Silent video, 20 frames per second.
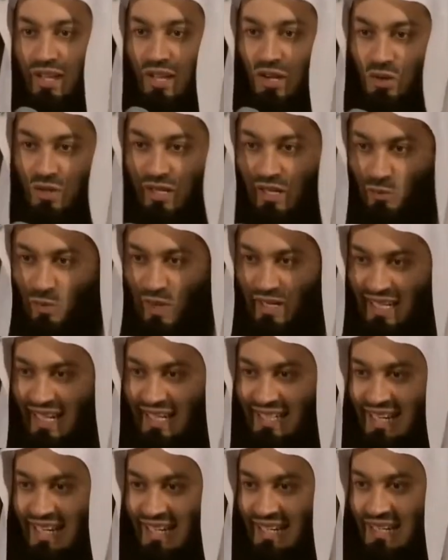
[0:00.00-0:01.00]
Look at what
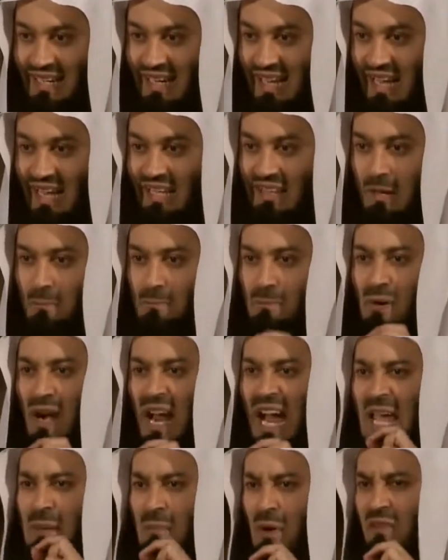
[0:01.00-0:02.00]
he did in the
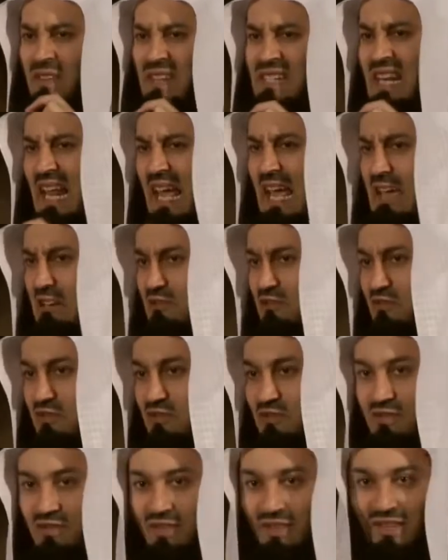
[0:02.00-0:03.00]
prime of his
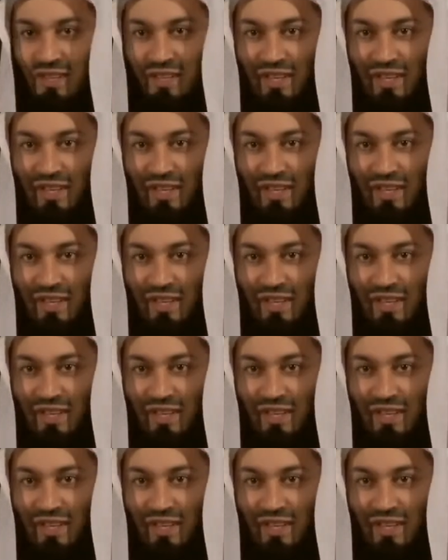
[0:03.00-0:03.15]
life.